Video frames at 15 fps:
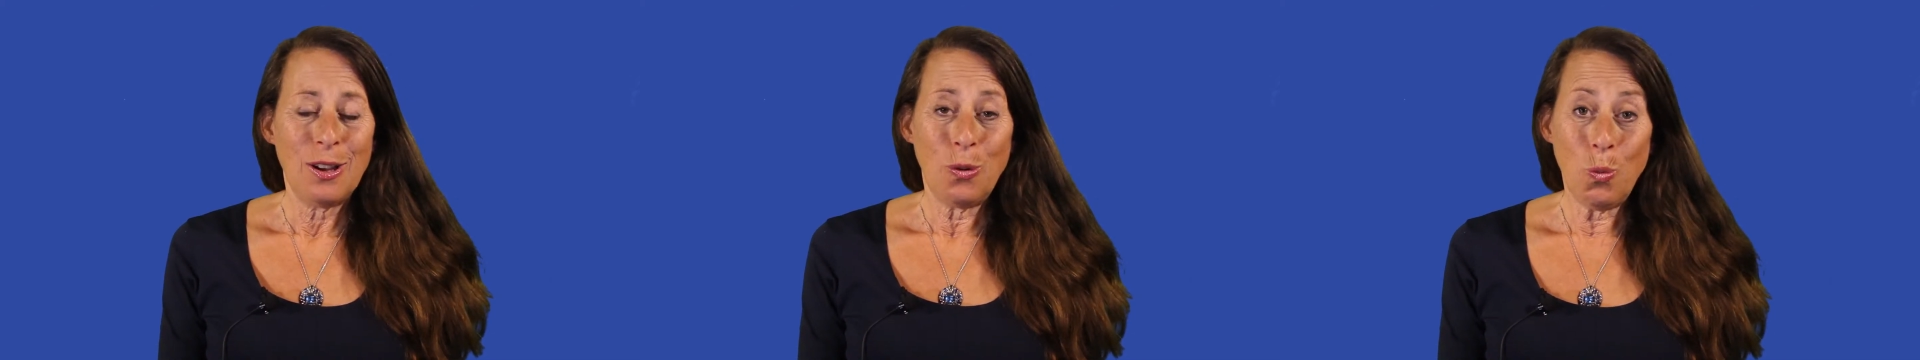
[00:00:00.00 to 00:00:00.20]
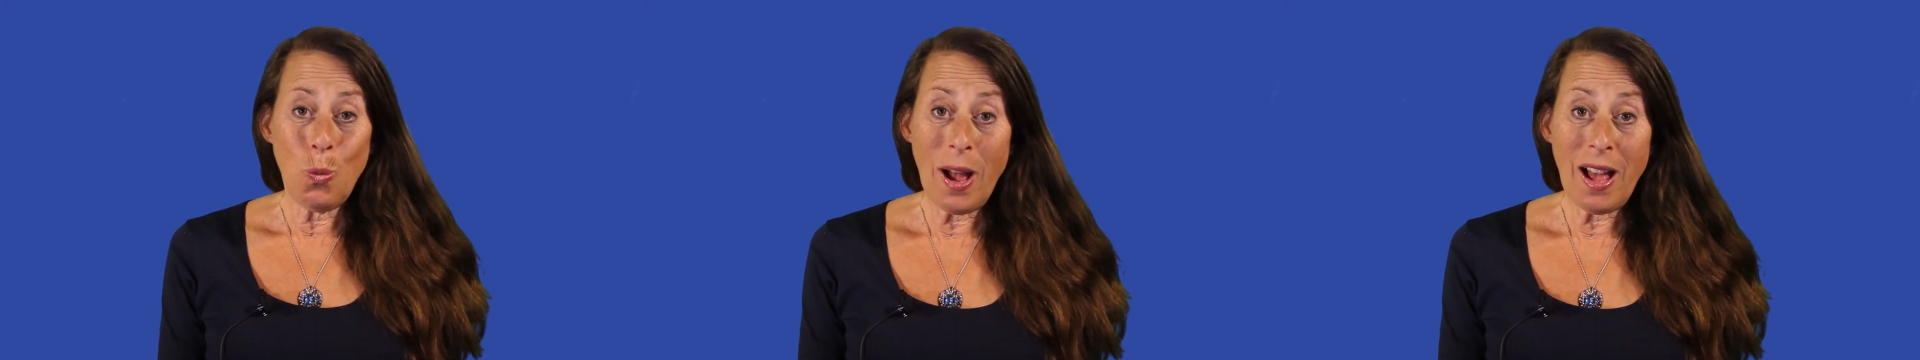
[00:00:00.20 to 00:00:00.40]

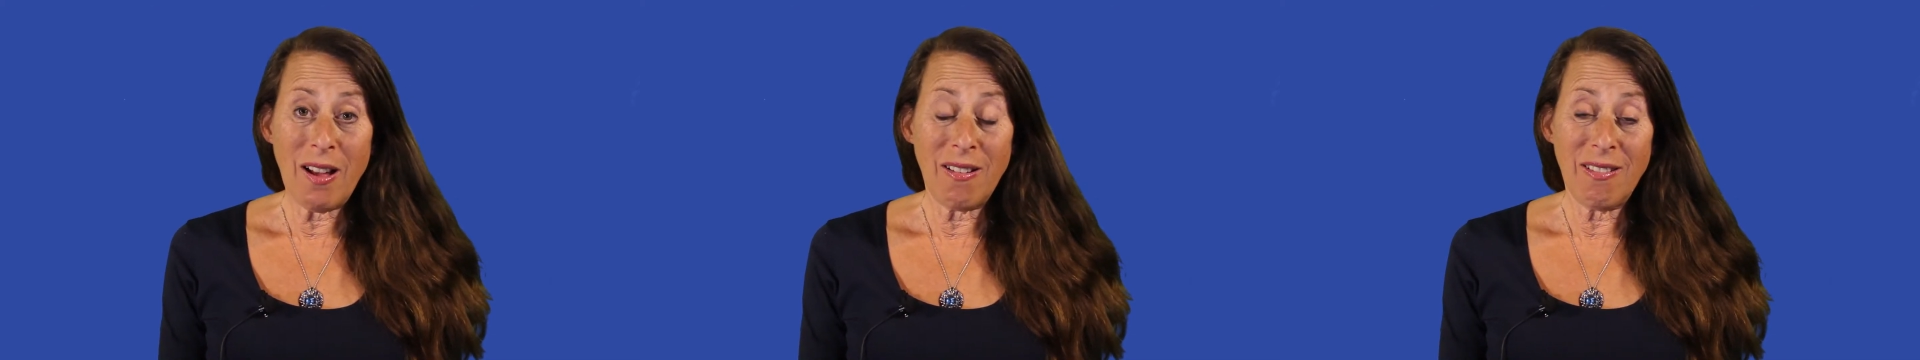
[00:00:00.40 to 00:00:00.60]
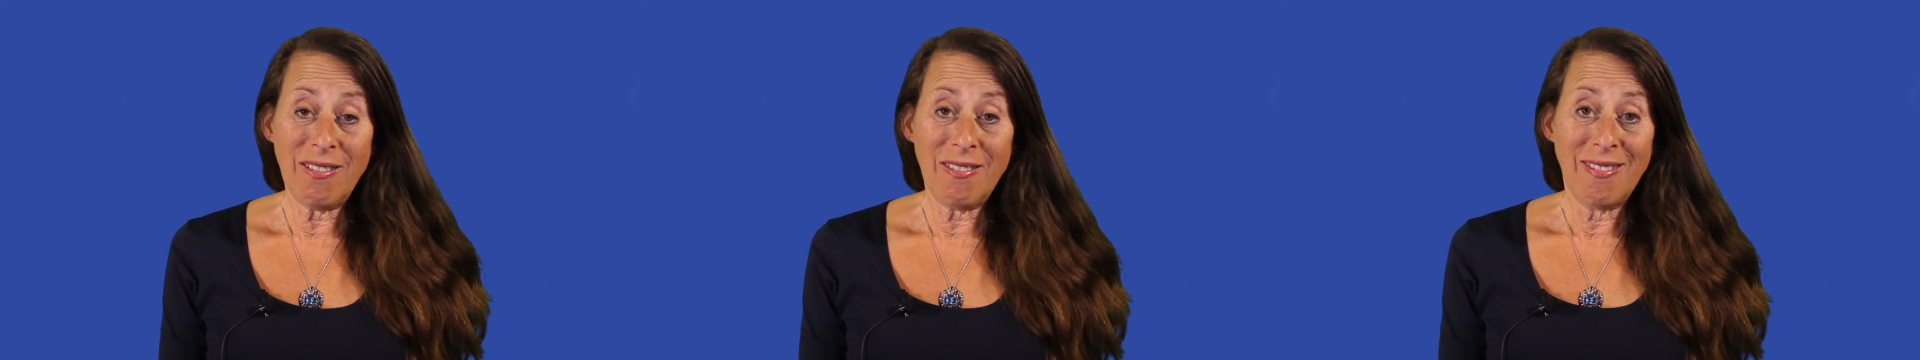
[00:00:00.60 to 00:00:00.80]

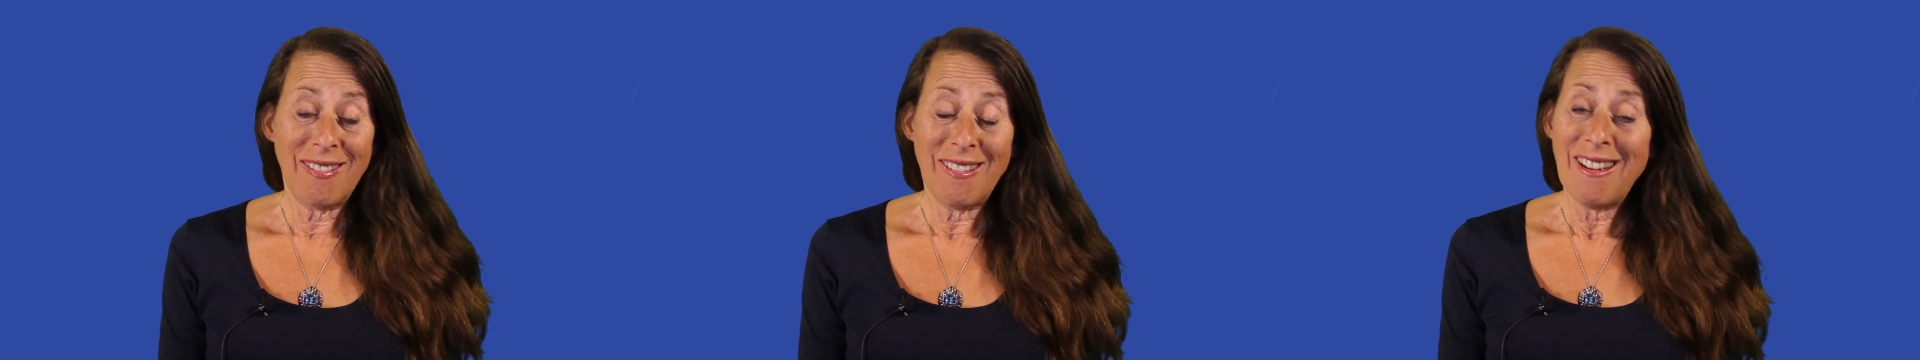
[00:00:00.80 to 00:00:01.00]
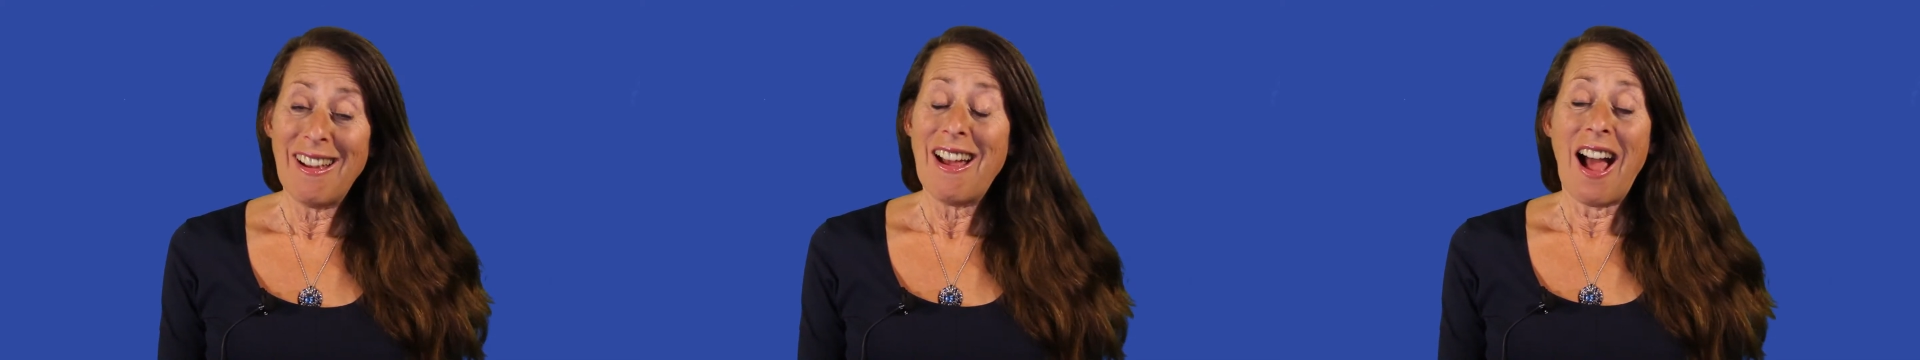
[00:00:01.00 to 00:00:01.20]
Well,
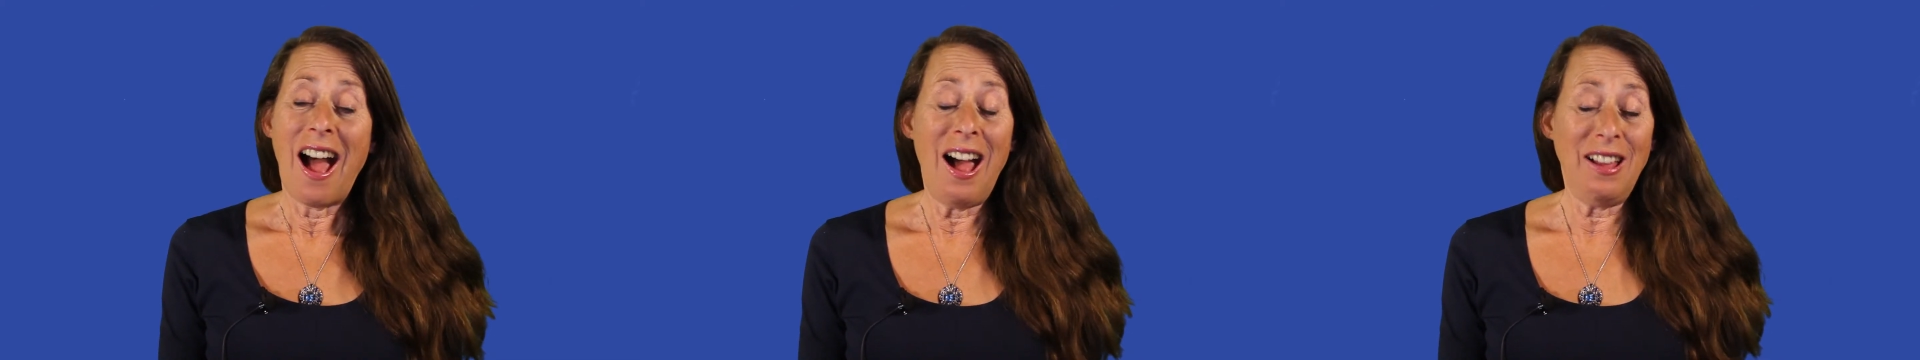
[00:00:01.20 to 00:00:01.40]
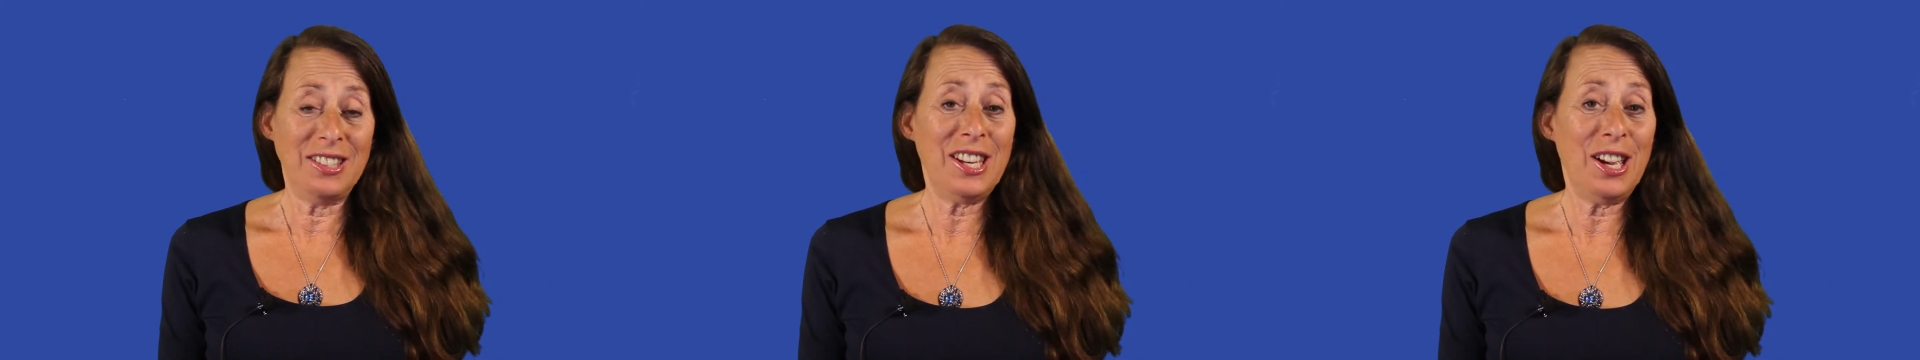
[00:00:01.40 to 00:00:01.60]

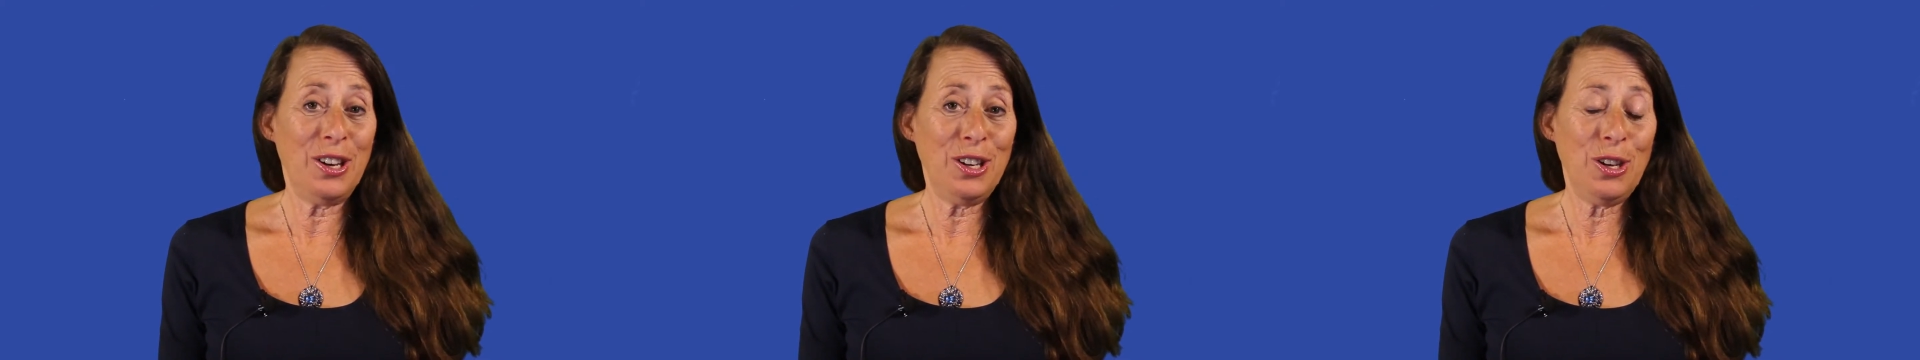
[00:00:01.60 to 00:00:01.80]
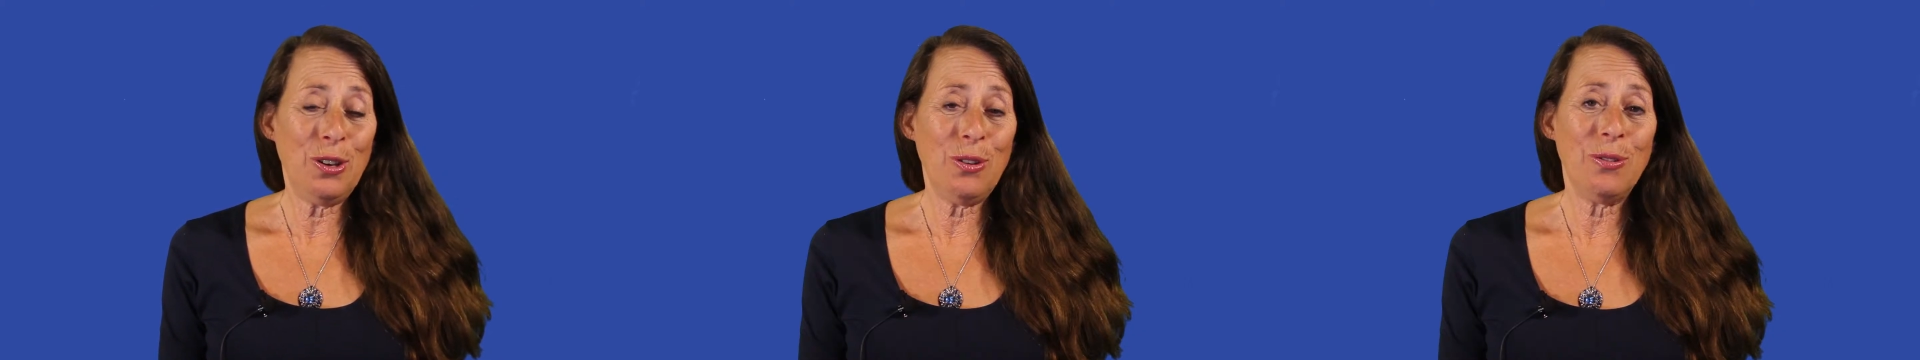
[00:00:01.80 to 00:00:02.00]
I'll tell
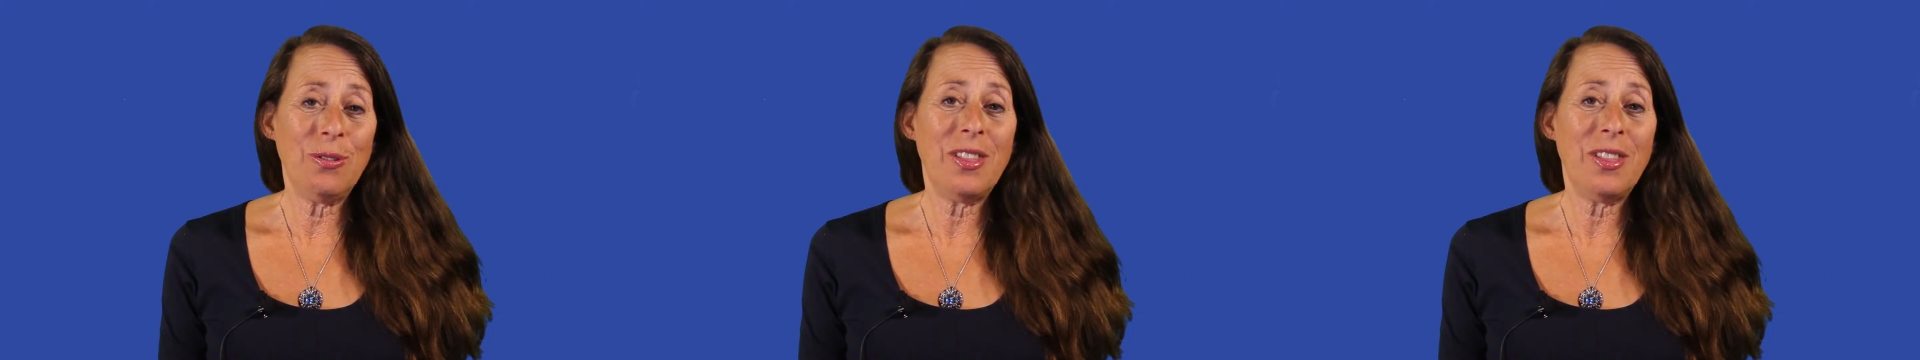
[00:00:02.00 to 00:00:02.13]
you,